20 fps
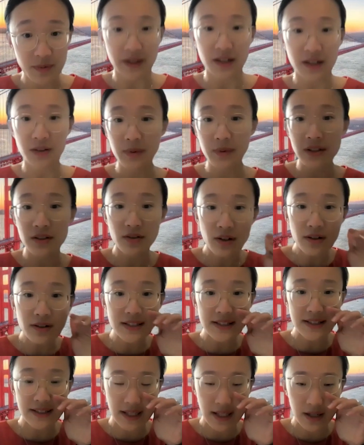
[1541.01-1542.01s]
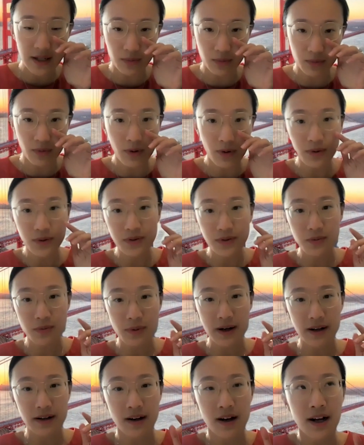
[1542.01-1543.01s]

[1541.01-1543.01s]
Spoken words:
because we start to see roles where